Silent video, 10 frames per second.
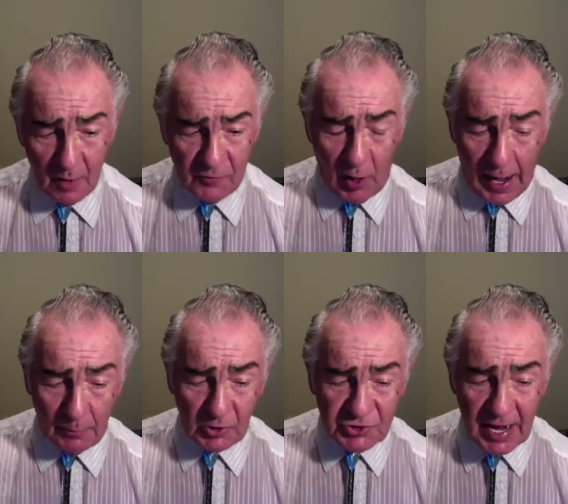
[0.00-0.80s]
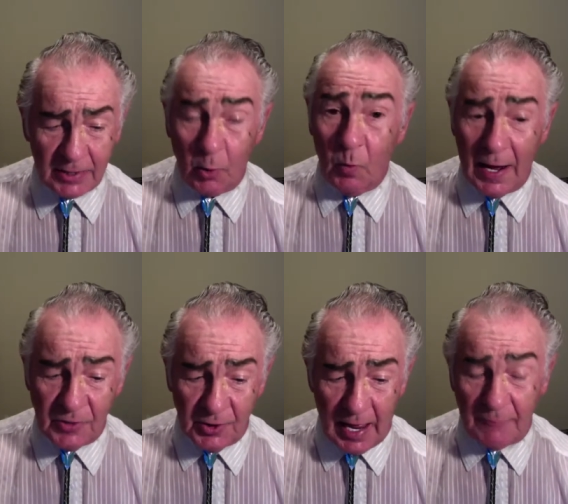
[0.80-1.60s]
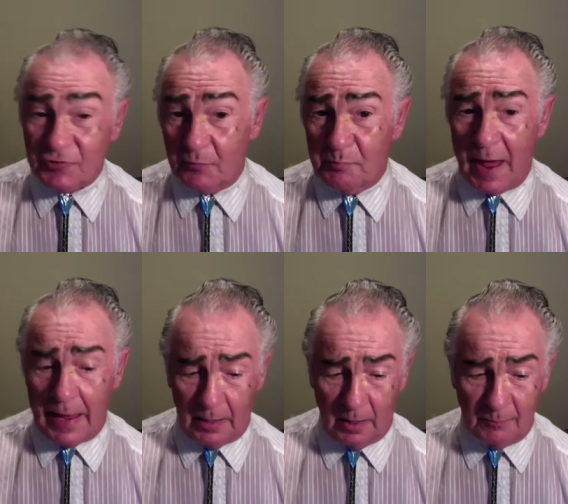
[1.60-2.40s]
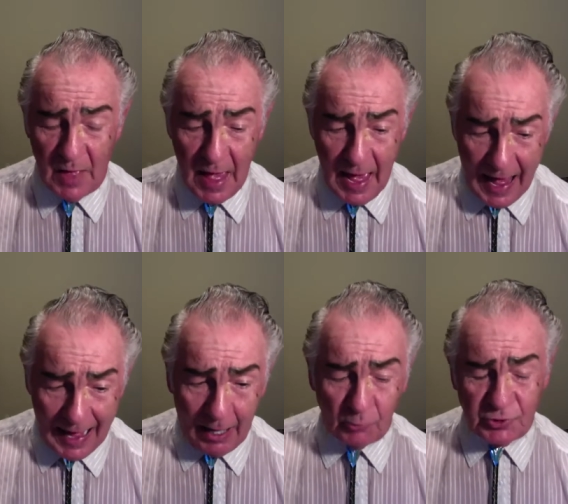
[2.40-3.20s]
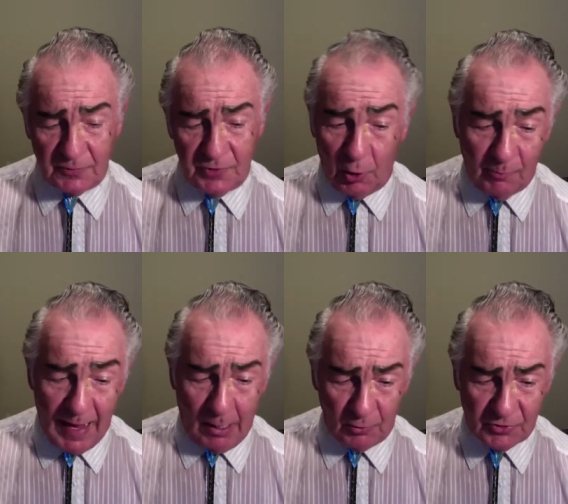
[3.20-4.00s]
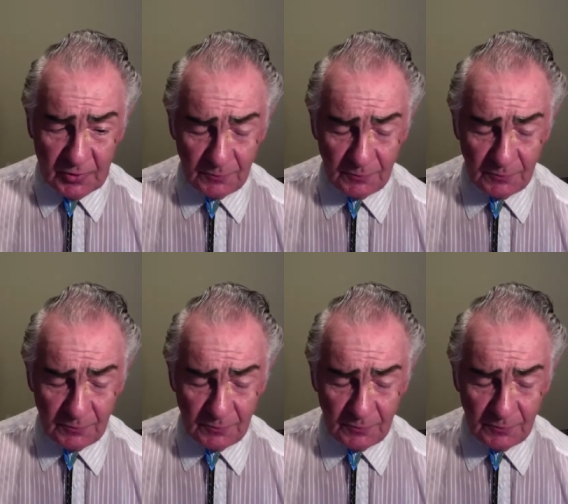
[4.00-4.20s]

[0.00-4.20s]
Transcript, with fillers: for I will take away the names of Baalim out of your mouth,